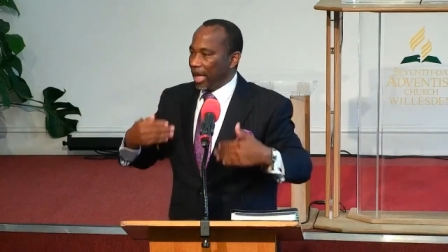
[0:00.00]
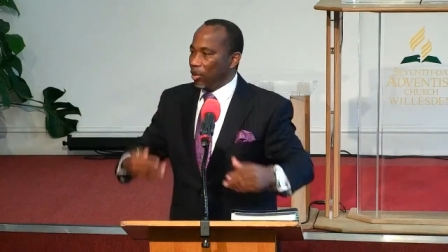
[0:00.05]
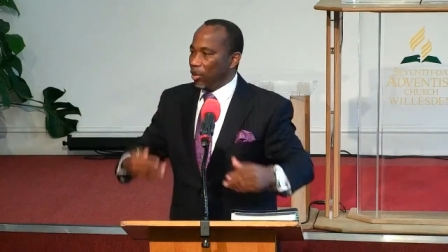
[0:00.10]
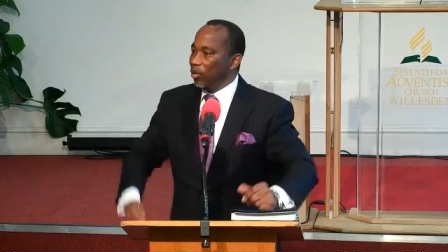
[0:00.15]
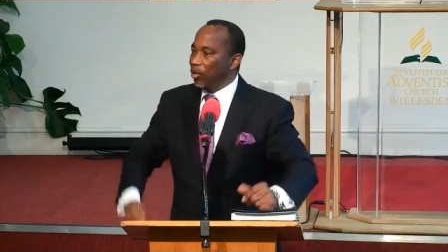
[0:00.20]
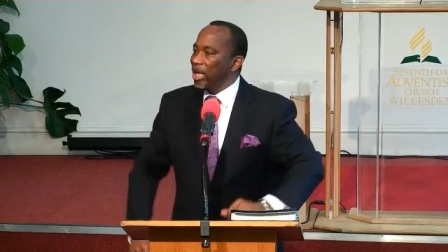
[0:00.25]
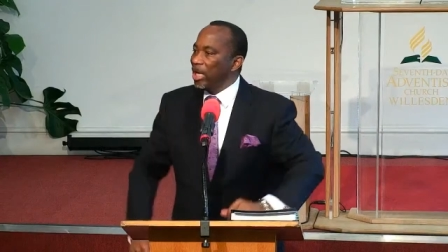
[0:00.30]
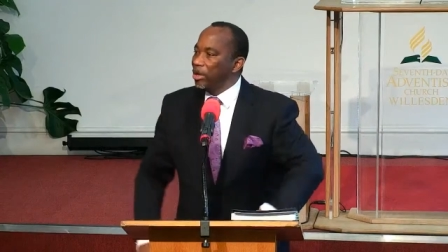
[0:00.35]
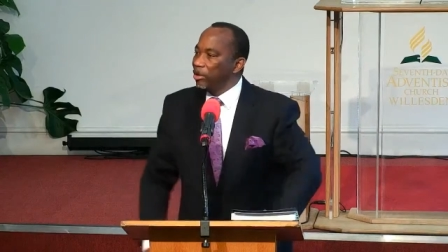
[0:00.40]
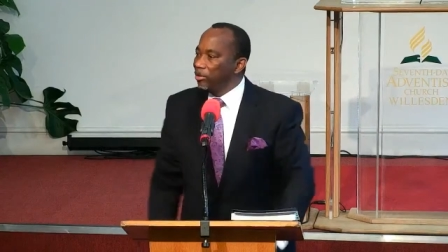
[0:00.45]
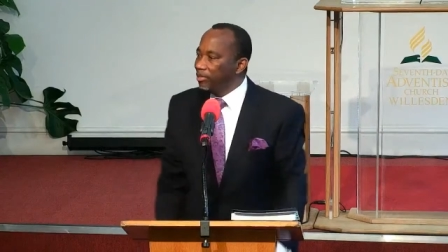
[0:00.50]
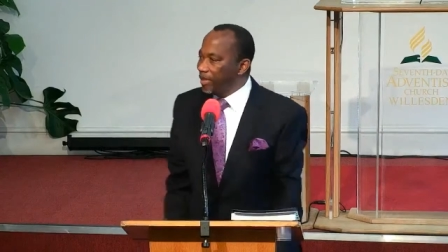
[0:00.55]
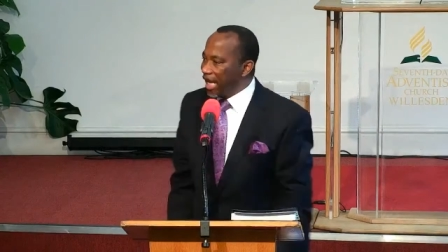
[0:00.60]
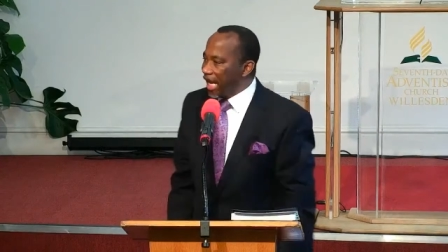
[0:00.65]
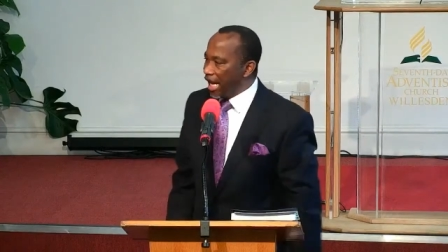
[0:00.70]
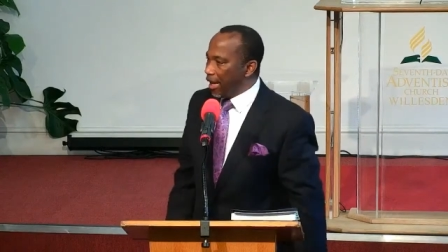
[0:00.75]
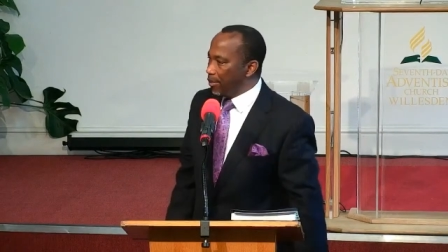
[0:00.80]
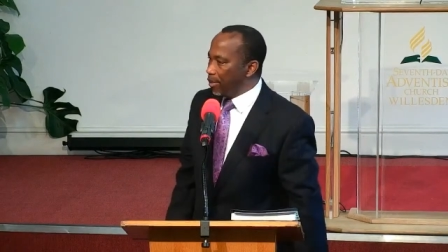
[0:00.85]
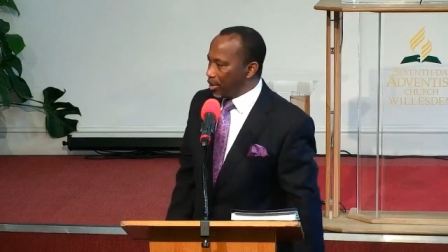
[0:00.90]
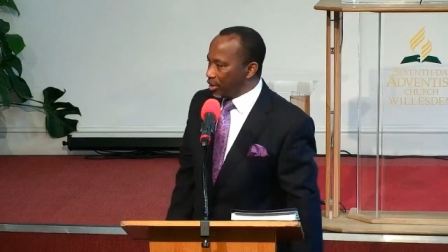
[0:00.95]
we'll
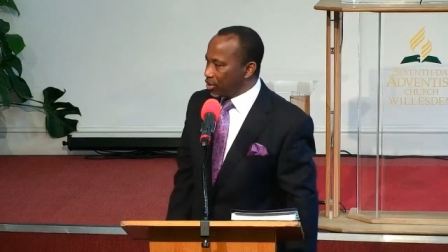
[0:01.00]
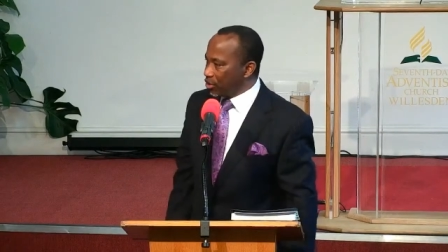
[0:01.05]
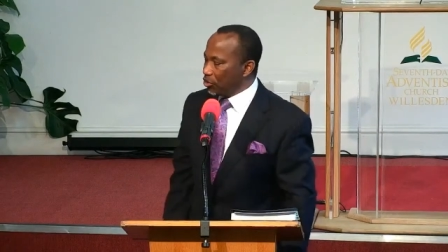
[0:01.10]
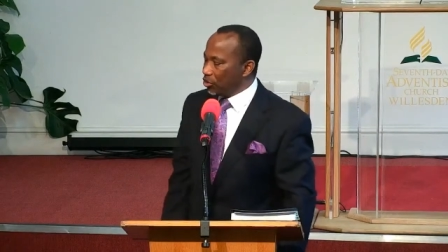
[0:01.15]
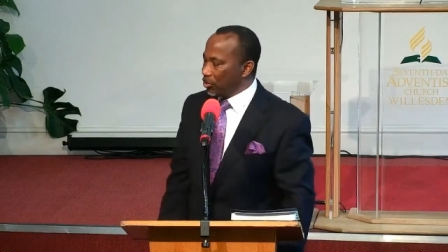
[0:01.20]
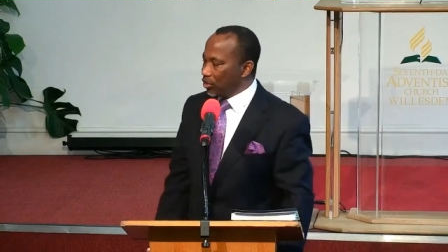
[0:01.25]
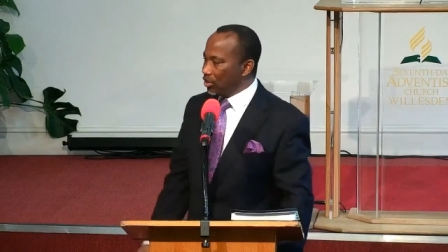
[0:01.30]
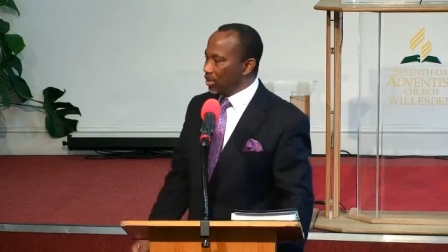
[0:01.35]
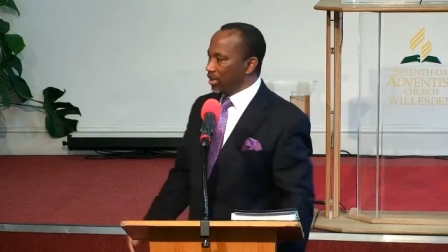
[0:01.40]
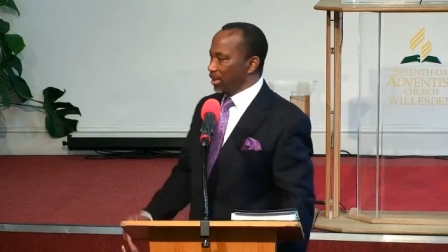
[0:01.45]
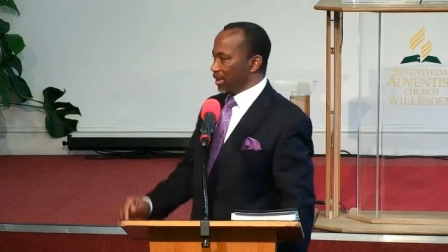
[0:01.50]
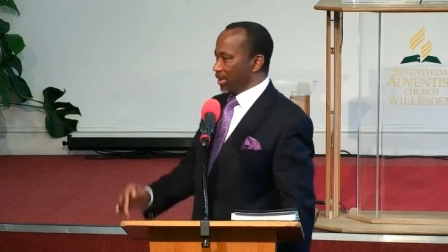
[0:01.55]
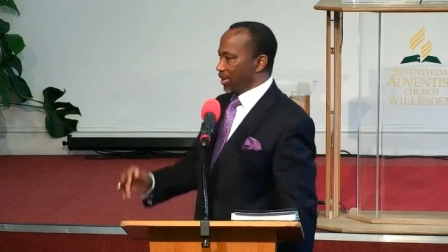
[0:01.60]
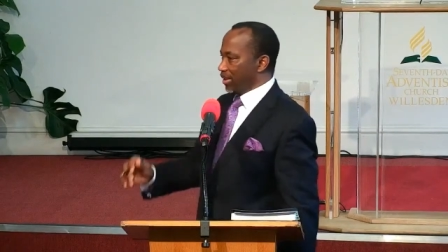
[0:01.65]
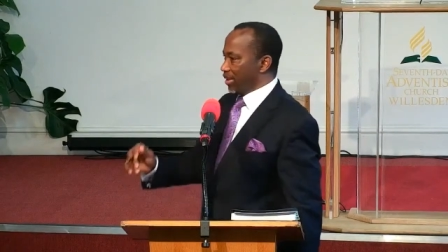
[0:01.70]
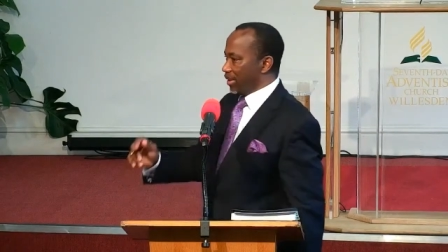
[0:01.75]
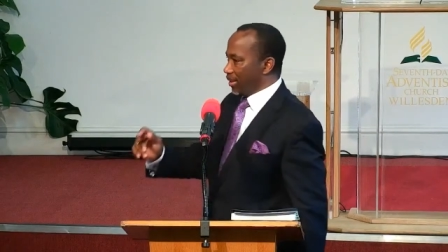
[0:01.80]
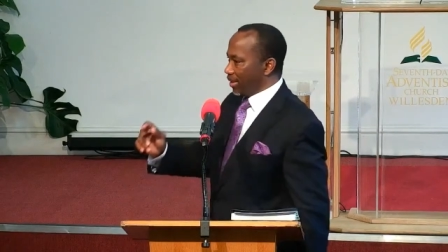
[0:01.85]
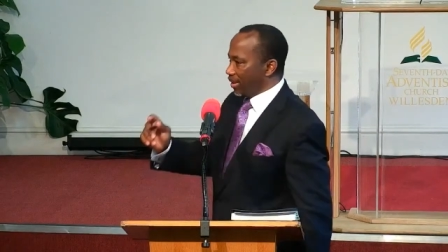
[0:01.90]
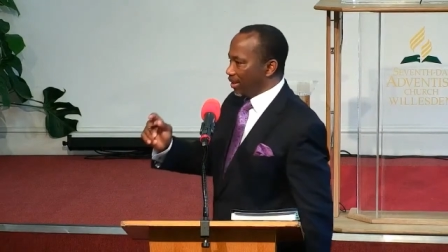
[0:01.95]
be able to
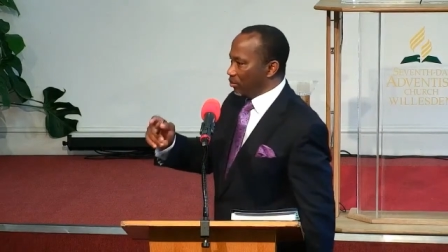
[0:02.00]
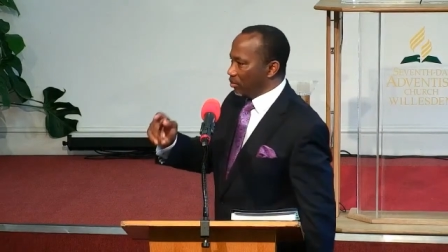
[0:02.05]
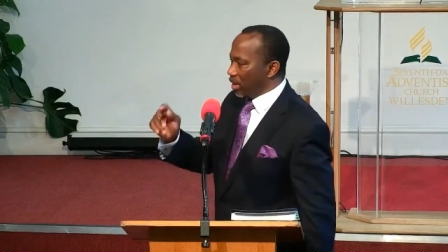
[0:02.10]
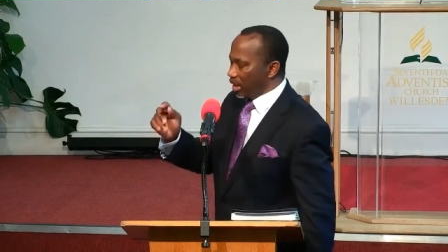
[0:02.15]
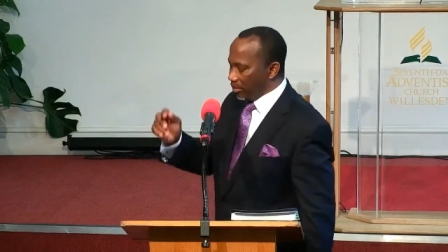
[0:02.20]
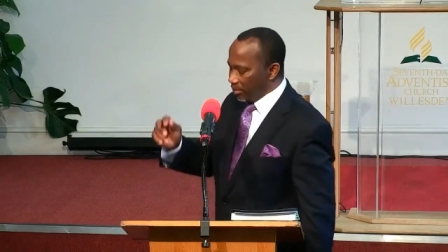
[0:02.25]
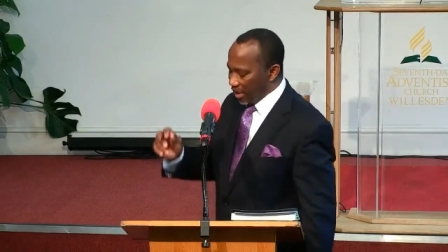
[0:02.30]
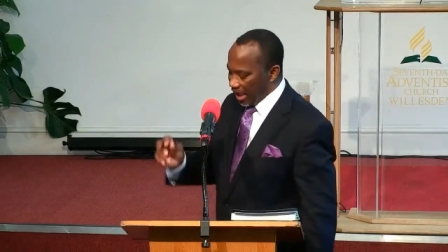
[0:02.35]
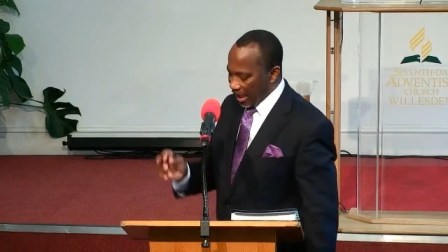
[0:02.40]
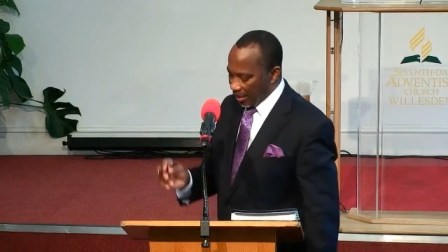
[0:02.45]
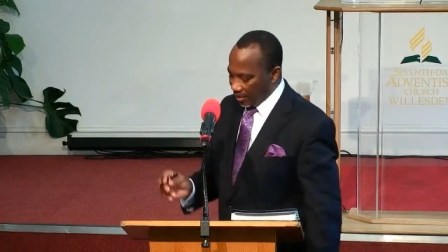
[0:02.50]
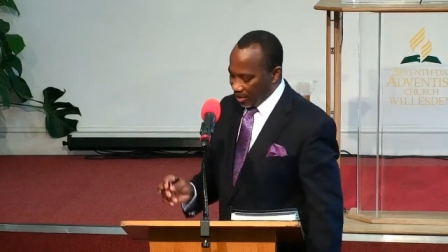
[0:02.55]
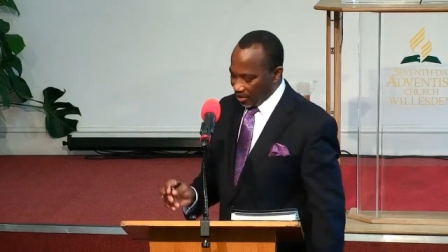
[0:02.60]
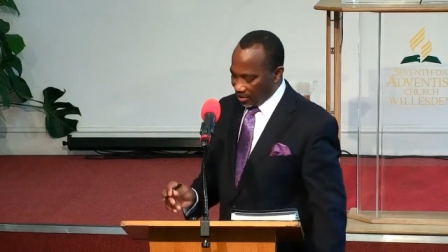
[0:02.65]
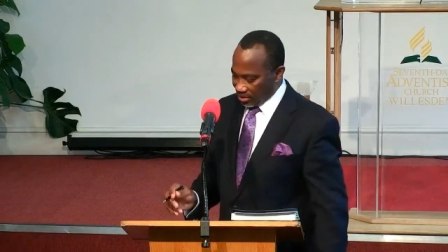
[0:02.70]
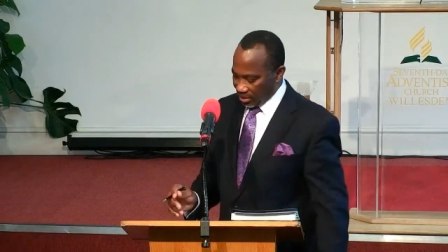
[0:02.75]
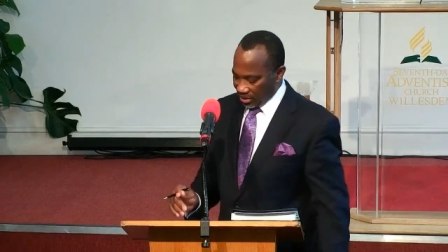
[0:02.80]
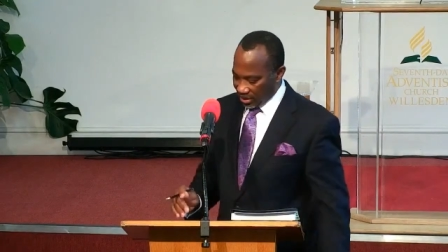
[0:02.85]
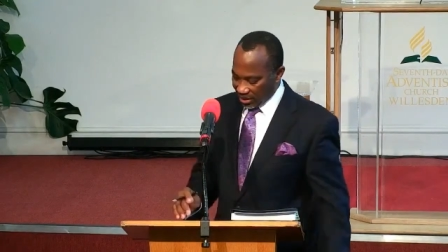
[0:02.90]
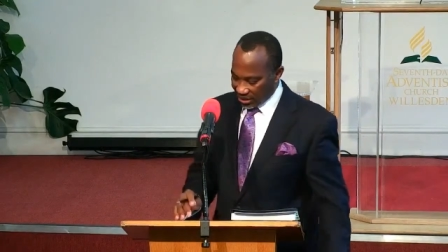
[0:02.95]

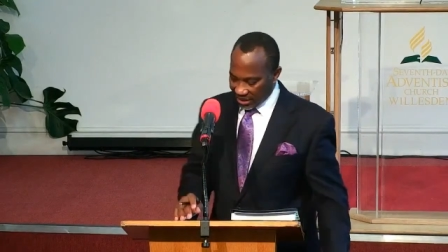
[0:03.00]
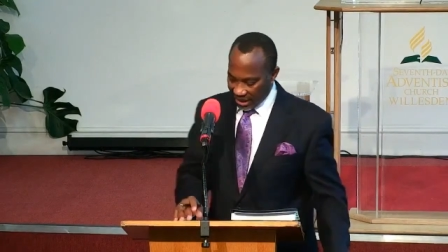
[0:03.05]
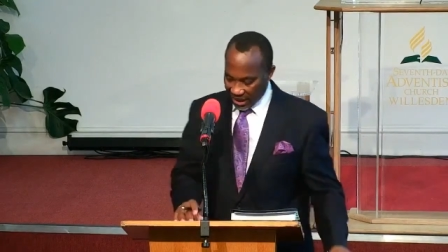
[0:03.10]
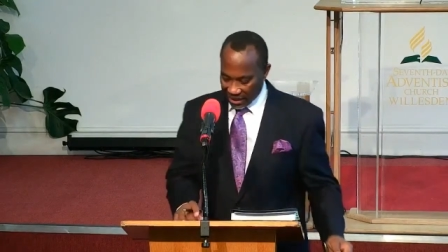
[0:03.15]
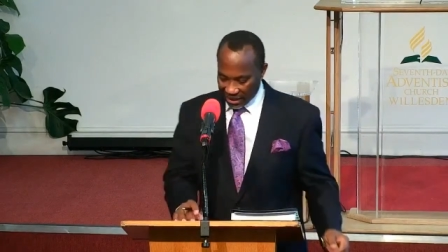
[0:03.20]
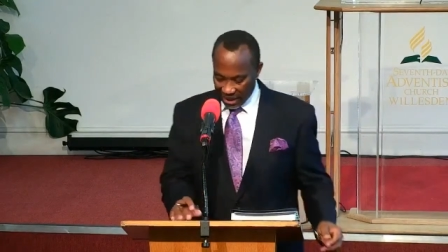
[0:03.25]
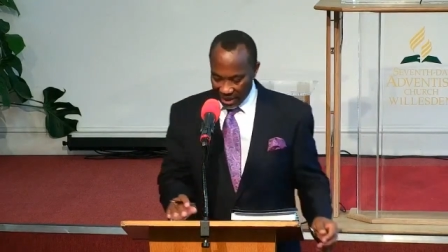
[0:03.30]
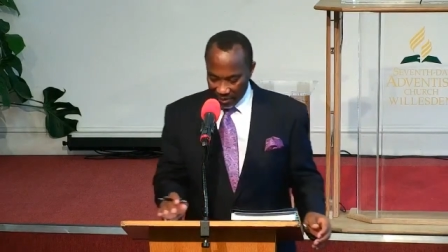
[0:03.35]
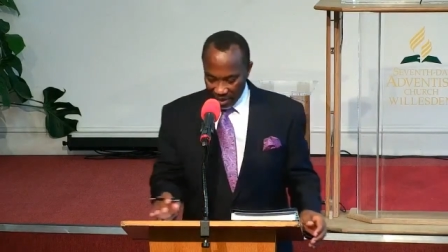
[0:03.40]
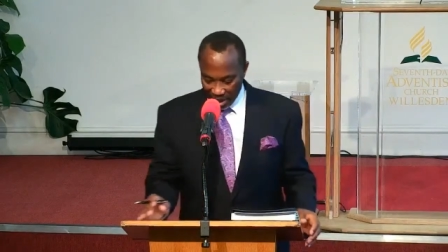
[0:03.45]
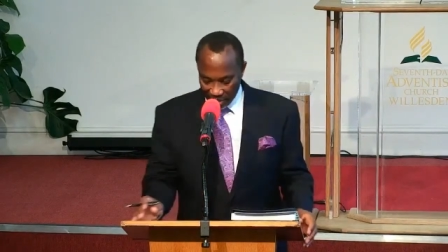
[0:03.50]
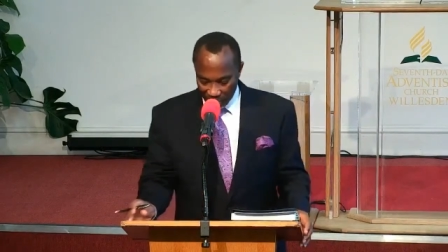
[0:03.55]
detect them,